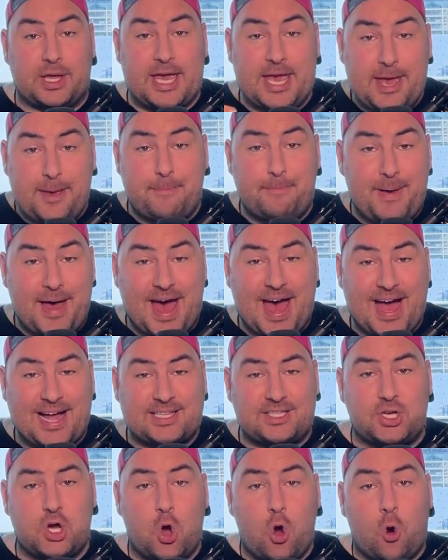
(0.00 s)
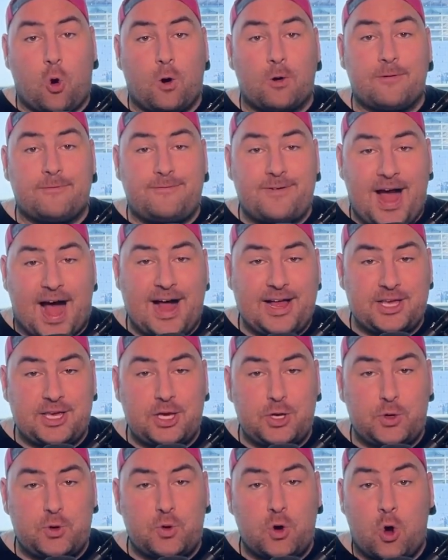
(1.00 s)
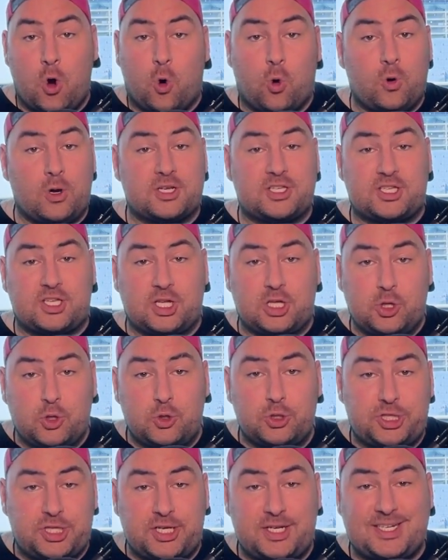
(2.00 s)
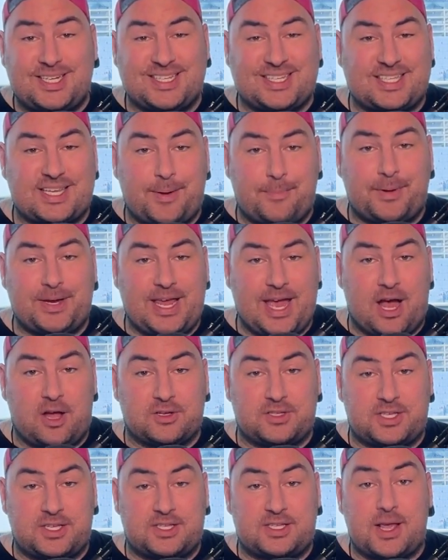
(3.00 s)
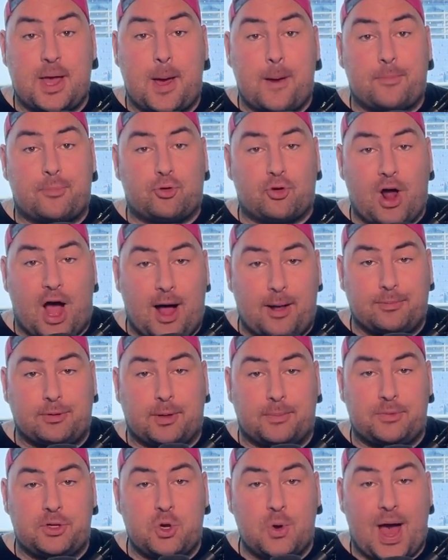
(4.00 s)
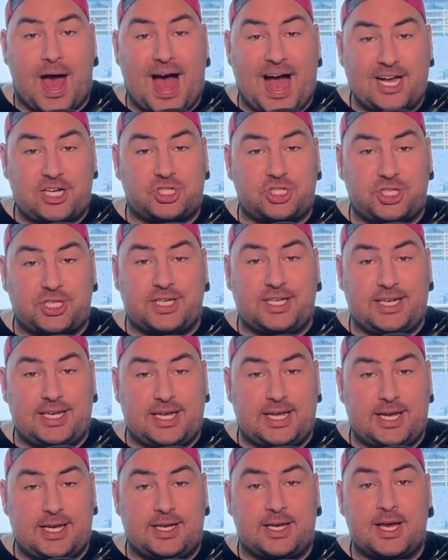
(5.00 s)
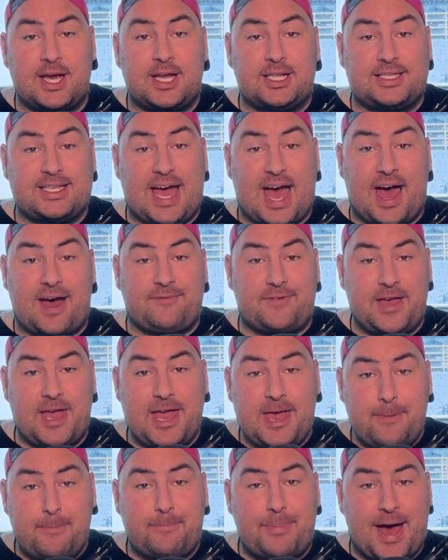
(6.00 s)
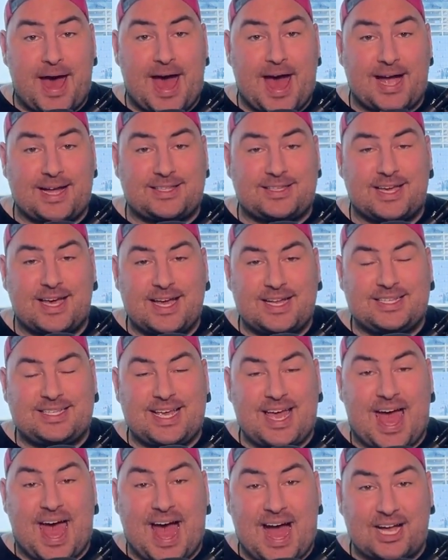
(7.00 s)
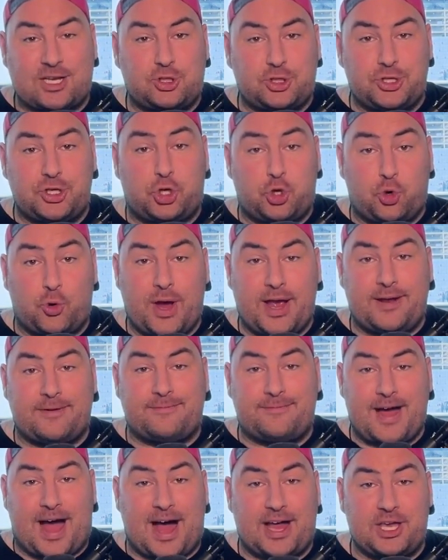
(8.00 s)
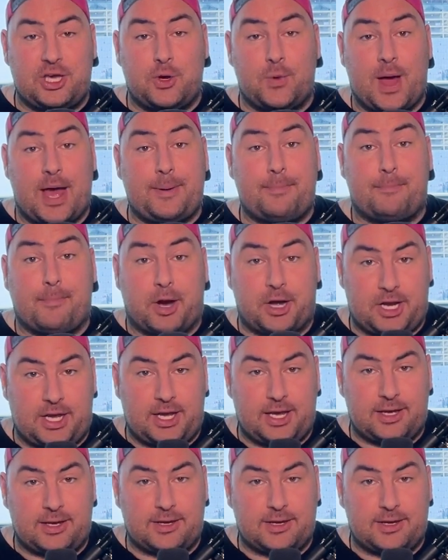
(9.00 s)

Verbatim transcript: impact or value or a solution to somebody else's problem. You actually need to have impact to actually create value and money.